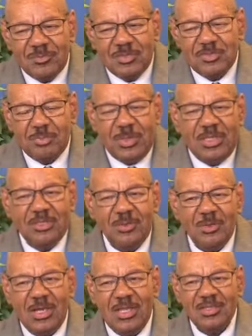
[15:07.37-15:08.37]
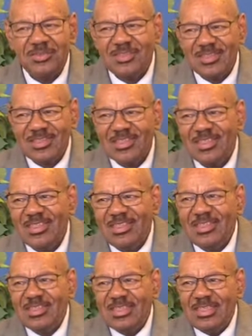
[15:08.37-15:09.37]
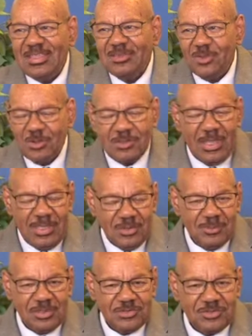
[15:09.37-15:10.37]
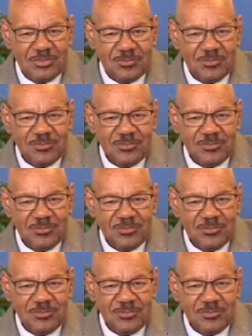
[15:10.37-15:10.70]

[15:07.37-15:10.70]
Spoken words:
speak to us in your language.